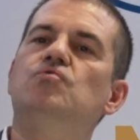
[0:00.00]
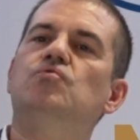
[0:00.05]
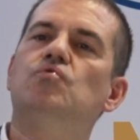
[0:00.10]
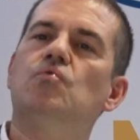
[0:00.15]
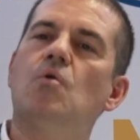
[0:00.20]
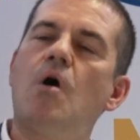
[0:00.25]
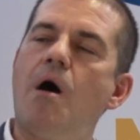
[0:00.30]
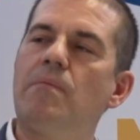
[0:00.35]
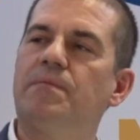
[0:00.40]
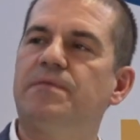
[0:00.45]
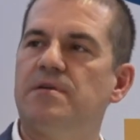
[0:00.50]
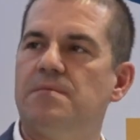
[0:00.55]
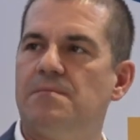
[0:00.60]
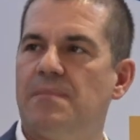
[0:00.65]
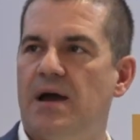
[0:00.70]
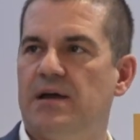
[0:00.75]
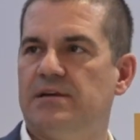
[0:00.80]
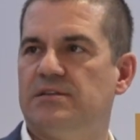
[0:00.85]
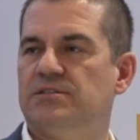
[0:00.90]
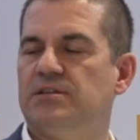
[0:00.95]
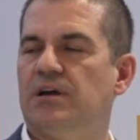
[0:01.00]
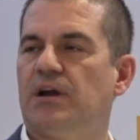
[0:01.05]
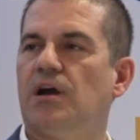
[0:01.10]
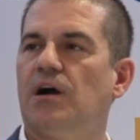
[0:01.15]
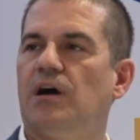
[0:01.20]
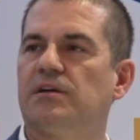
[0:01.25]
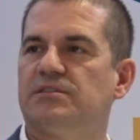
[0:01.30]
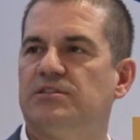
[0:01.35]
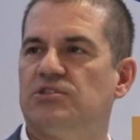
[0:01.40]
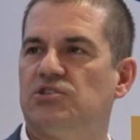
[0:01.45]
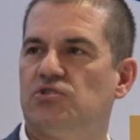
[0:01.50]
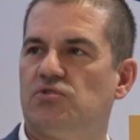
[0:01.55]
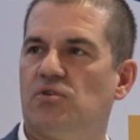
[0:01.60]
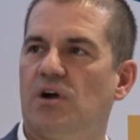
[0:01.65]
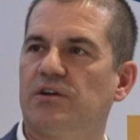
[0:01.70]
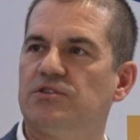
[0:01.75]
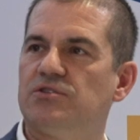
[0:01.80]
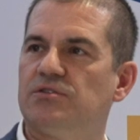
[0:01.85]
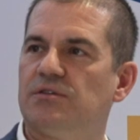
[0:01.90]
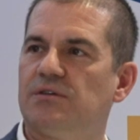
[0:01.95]
to optimize their cost
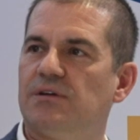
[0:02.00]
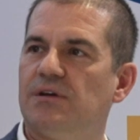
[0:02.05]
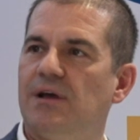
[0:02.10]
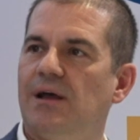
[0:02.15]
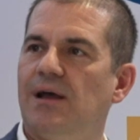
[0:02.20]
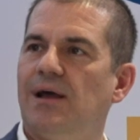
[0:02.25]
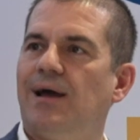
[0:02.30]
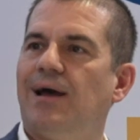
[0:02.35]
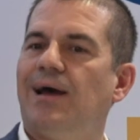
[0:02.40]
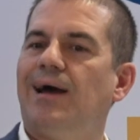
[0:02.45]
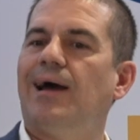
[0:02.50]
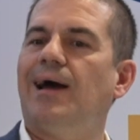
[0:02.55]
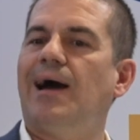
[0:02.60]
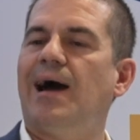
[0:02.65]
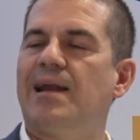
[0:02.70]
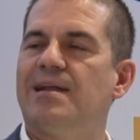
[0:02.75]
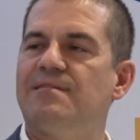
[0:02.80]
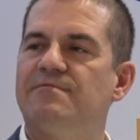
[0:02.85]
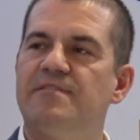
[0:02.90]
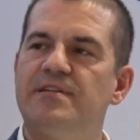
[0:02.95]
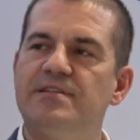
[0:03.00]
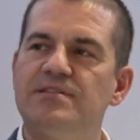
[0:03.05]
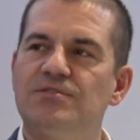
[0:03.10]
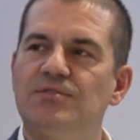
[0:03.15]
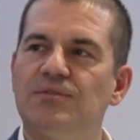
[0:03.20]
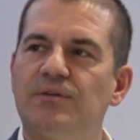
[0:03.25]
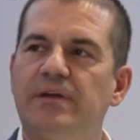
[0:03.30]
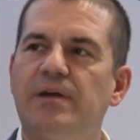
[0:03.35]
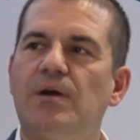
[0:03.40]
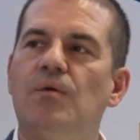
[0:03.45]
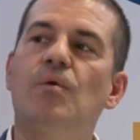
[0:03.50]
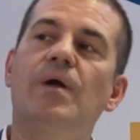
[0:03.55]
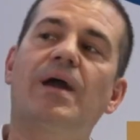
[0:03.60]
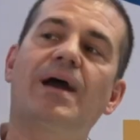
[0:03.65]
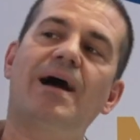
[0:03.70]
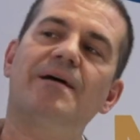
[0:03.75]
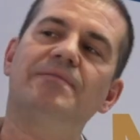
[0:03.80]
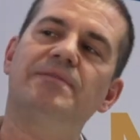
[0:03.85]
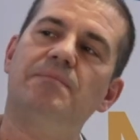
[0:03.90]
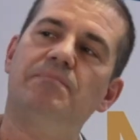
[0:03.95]
structure. And eventually we
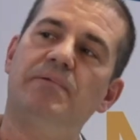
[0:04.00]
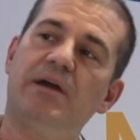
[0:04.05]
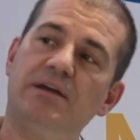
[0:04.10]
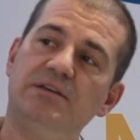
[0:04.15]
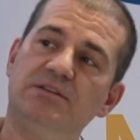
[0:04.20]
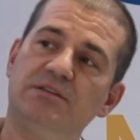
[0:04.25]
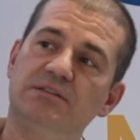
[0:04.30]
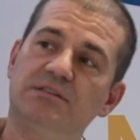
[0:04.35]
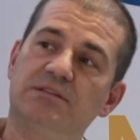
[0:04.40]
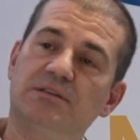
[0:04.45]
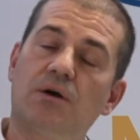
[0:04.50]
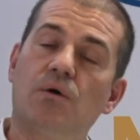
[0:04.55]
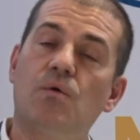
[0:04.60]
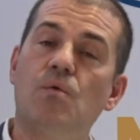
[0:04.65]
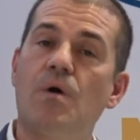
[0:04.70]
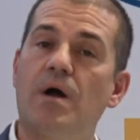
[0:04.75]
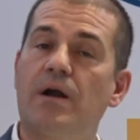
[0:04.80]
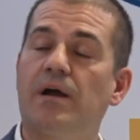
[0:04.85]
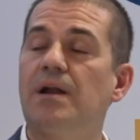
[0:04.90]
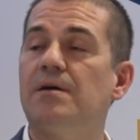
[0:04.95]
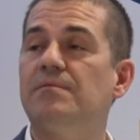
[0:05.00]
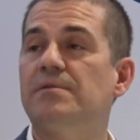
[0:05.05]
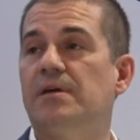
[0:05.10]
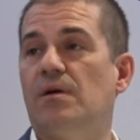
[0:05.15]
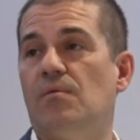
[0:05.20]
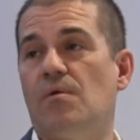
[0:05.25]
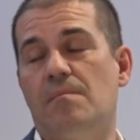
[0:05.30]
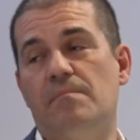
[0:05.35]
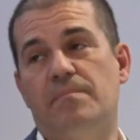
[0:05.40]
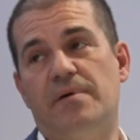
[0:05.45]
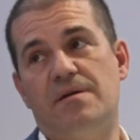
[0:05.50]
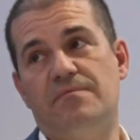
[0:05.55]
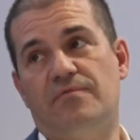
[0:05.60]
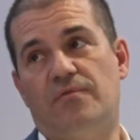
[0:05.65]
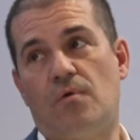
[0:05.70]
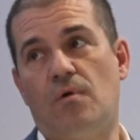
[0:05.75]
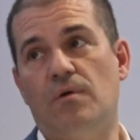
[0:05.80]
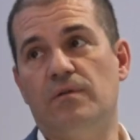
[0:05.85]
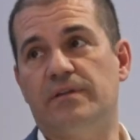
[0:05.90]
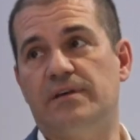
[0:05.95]
have the patients who are going to be the one paying
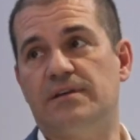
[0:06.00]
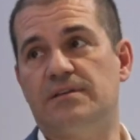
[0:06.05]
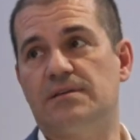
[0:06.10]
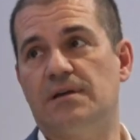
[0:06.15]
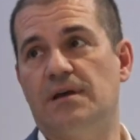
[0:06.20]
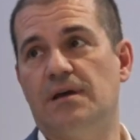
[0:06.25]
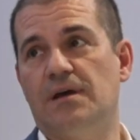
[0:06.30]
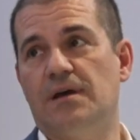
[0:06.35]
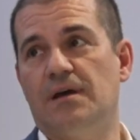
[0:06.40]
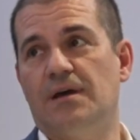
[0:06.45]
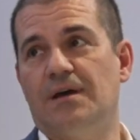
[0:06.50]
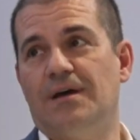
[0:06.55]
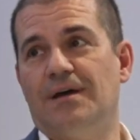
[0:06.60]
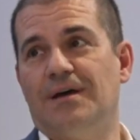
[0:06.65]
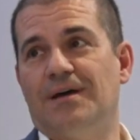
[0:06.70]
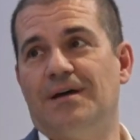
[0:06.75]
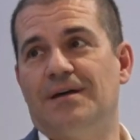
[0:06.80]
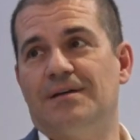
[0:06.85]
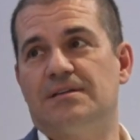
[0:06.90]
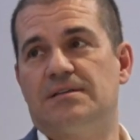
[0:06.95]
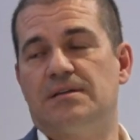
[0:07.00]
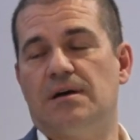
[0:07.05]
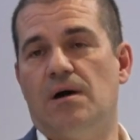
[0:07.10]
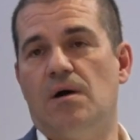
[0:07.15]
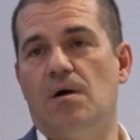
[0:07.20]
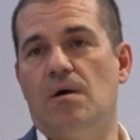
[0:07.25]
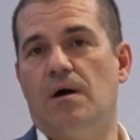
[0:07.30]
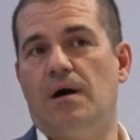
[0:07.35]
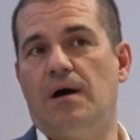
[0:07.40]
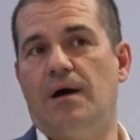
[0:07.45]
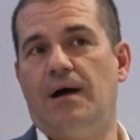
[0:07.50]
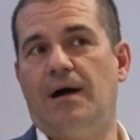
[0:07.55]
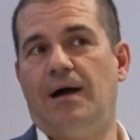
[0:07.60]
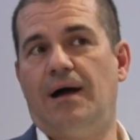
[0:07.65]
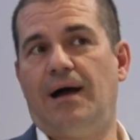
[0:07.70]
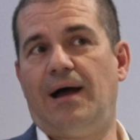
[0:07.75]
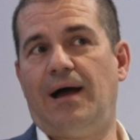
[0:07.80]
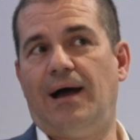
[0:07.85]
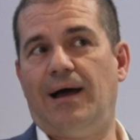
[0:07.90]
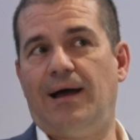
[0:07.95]
for all this. So
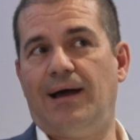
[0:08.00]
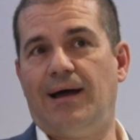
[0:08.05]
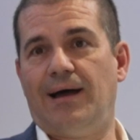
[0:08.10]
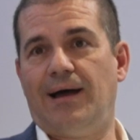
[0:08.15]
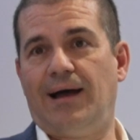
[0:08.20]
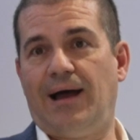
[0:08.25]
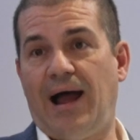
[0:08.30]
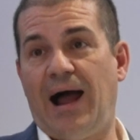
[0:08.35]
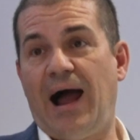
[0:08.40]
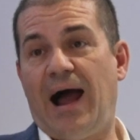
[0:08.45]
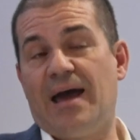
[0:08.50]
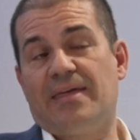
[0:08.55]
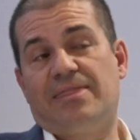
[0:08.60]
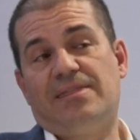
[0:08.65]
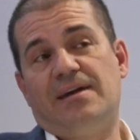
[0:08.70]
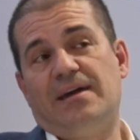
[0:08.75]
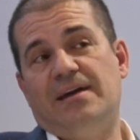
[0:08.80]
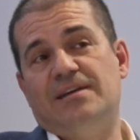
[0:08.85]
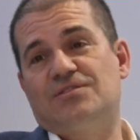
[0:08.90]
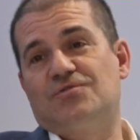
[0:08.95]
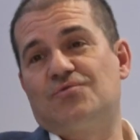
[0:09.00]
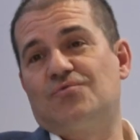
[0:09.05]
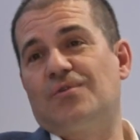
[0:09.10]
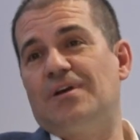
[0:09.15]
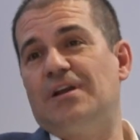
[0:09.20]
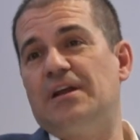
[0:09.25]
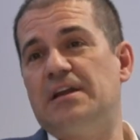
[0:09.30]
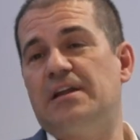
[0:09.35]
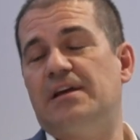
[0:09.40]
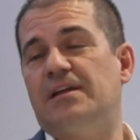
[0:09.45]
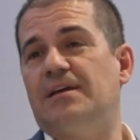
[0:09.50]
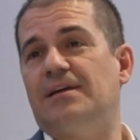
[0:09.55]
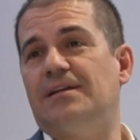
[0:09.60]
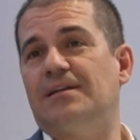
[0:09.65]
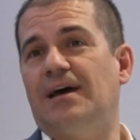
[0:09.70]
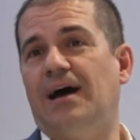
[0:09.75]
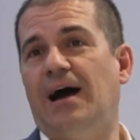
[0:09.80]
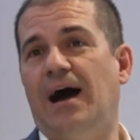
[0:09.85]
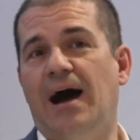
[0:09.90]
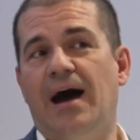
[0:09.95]
I think it's really needed.
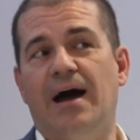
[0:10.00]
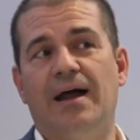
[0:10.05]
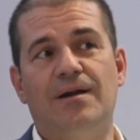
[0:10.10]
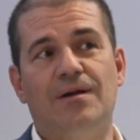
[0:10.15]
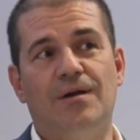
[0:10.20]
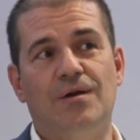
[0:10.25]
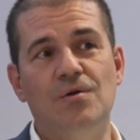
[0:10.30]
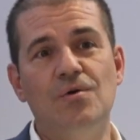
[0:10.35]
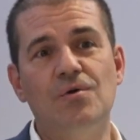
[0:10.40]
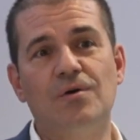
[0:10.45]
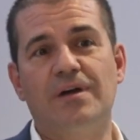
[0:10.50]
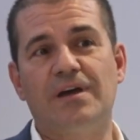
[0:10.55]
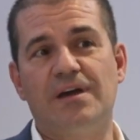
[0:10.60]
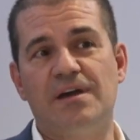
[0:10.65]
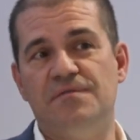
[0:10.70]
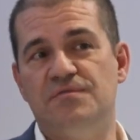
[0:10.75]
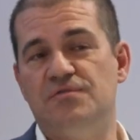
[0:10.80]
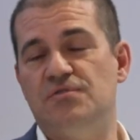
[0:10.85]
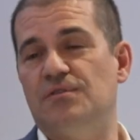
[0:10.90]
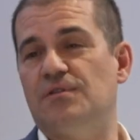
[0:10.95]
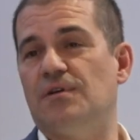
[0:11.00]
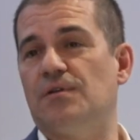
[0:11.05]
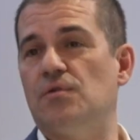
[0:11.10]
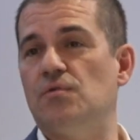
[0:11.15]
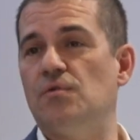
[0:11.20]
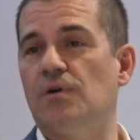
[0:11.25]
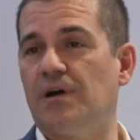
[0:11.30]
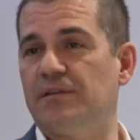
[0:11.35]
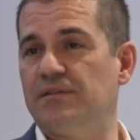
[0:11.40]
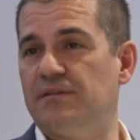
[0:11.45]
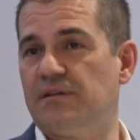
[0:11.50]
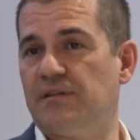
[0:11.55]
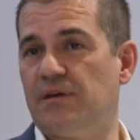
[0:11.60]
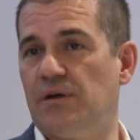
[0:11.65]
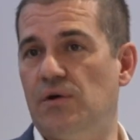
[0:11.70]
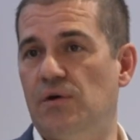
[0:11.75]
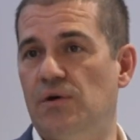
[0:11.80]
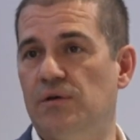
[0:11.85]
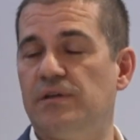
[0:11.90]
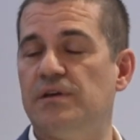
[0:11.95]
And look, if you don't look under the
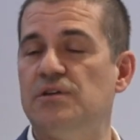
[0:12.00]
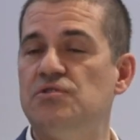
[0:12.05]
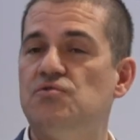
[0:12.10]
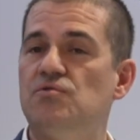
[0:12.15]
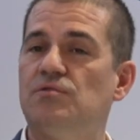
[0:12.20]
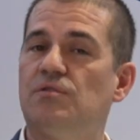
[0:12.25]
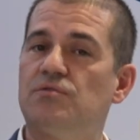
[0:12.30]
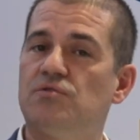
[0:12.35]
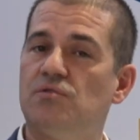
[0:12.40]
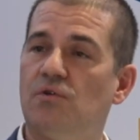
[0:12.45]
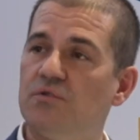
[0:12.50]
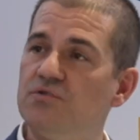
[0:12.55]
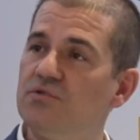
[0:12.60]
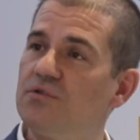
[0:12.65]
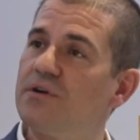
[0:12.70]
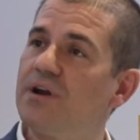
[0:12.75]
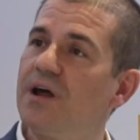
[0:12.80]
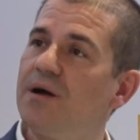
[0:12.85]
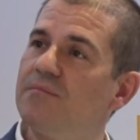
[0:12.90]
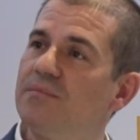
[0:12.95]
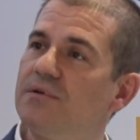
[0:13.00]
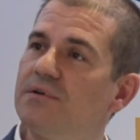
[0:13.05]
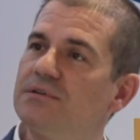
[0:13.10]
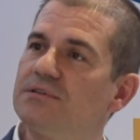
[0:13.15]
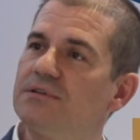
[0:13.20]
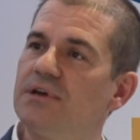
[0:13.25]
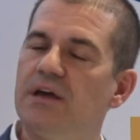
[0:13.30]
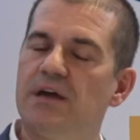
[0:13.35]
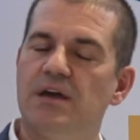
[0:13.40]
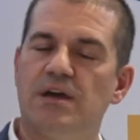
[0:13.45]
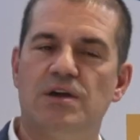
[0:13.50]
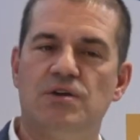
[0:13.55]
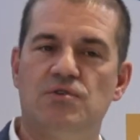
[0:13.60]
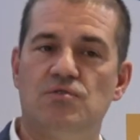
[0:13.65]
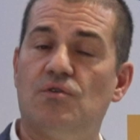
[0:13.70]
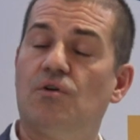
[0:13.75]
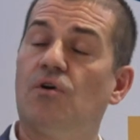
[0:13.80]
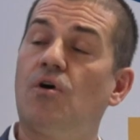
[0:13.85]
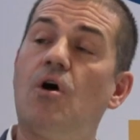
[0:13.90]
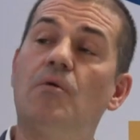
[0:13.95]
hood, and you don't know your numbers, if
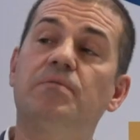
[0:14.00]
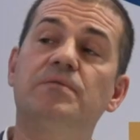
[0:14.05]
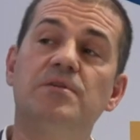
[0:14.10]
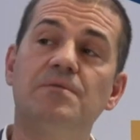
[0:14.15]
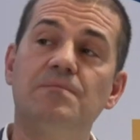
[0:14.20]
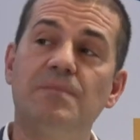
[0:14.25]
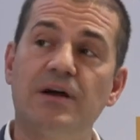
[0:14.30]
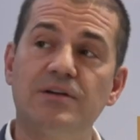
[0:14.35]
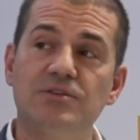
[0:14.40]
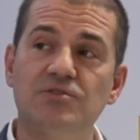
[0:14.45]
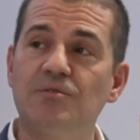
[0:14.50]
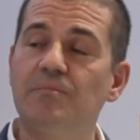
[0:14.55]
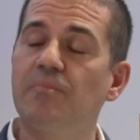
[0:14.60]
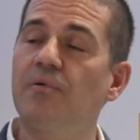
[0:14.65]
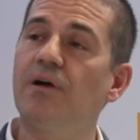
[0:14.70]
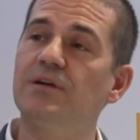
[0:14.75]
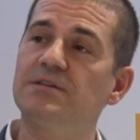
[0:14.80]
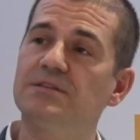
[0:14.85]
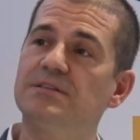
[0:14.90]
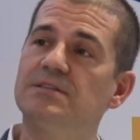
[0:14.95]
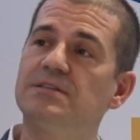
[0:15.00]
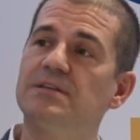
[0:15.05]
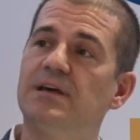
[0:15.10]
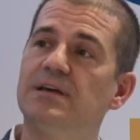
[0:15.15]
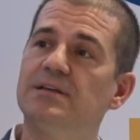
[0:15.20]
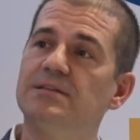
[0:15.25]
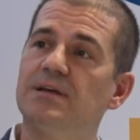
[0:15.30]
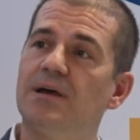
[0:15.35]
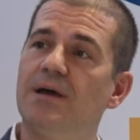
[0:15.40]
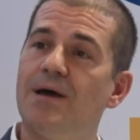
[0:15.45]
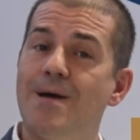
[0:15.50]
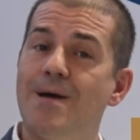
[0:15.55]
you don't optimize your processes,